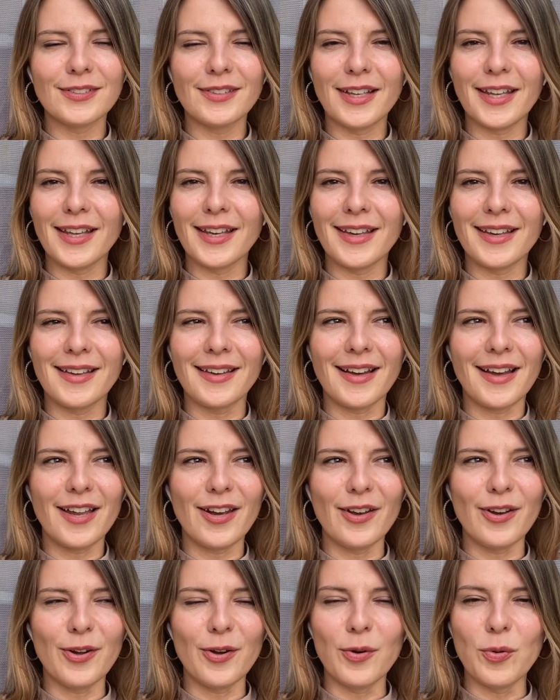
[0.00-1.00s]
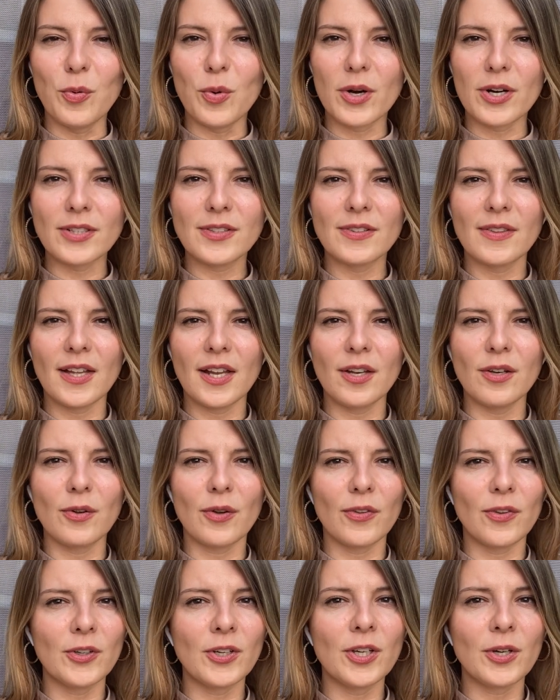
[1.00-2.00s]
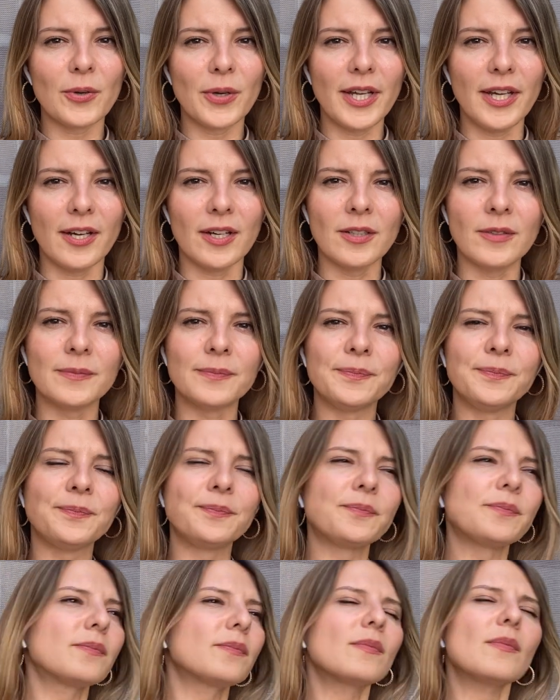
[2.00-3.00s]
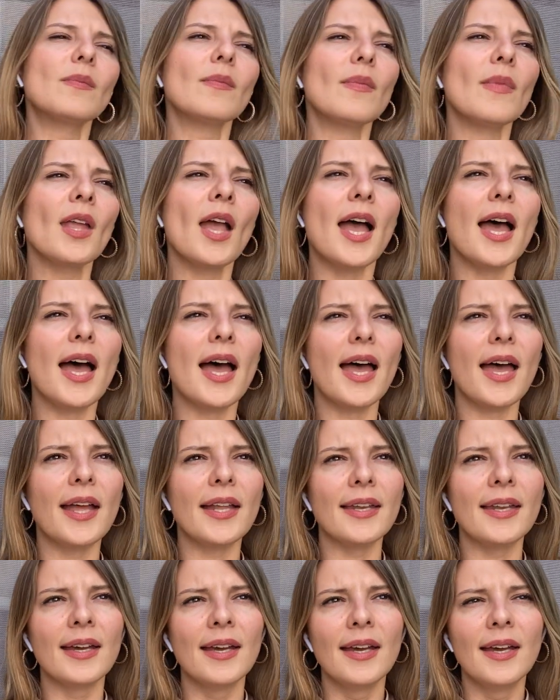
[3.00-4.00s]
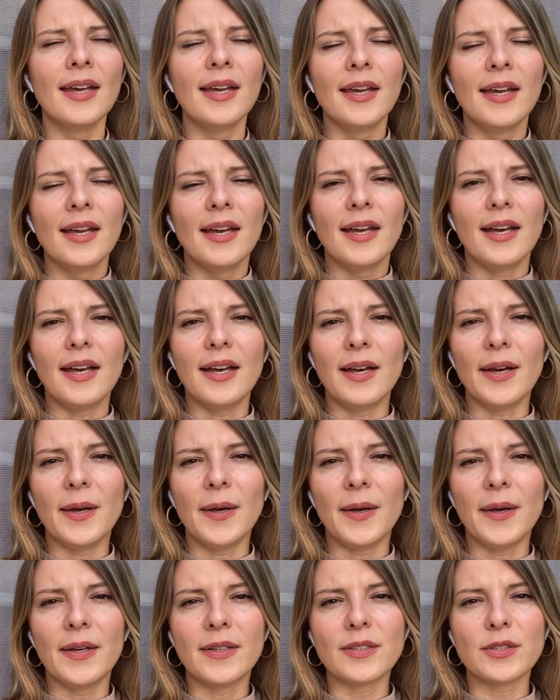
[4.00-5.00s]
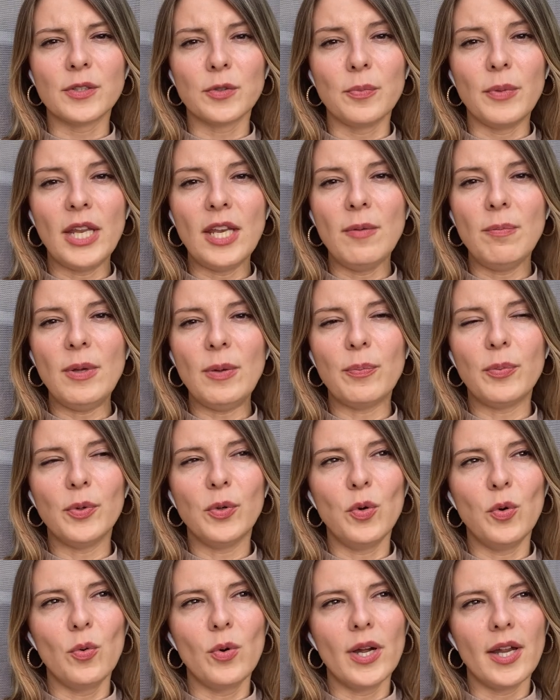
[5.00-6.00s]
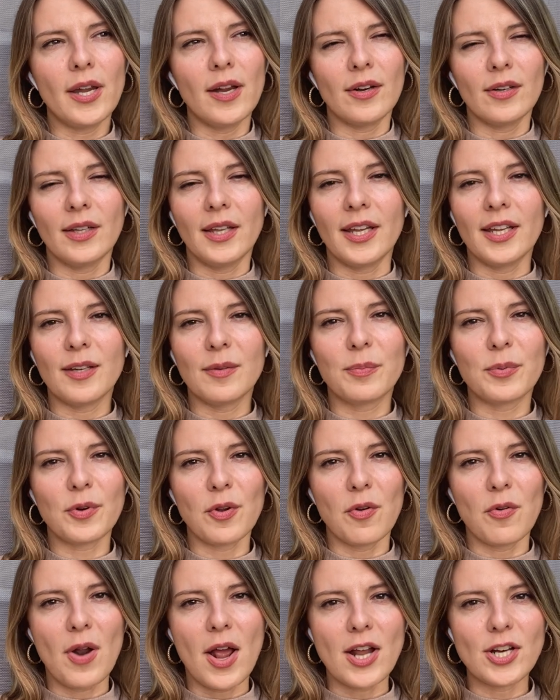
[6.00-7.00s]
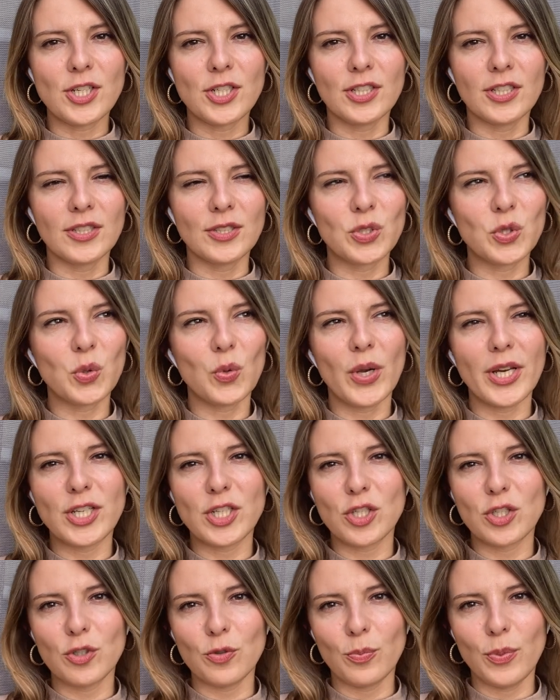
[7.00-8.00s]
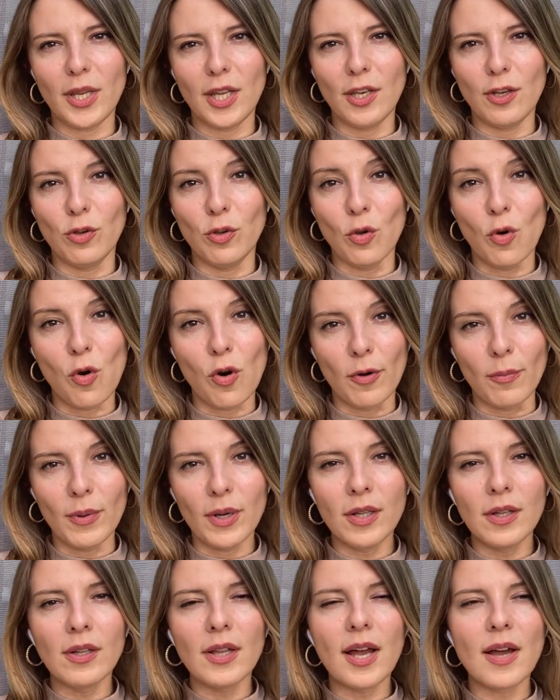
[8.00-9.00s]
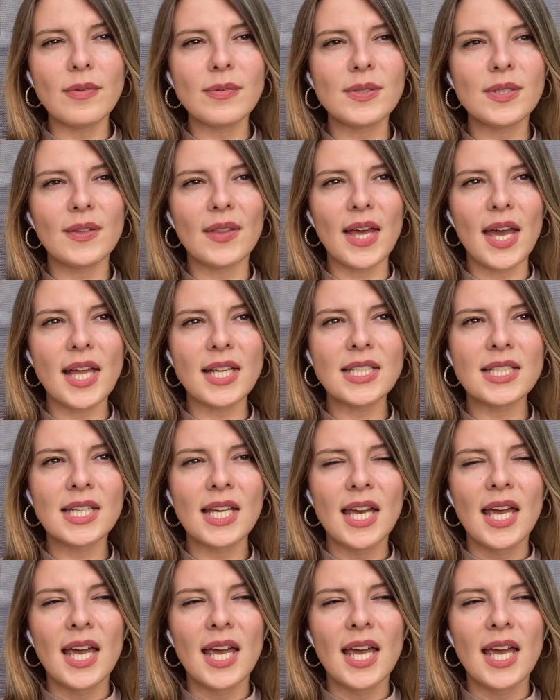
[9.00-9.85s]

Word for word: like i don't know worse than northern korea and uh, so many people who were like pro-Russian switched to being normal after that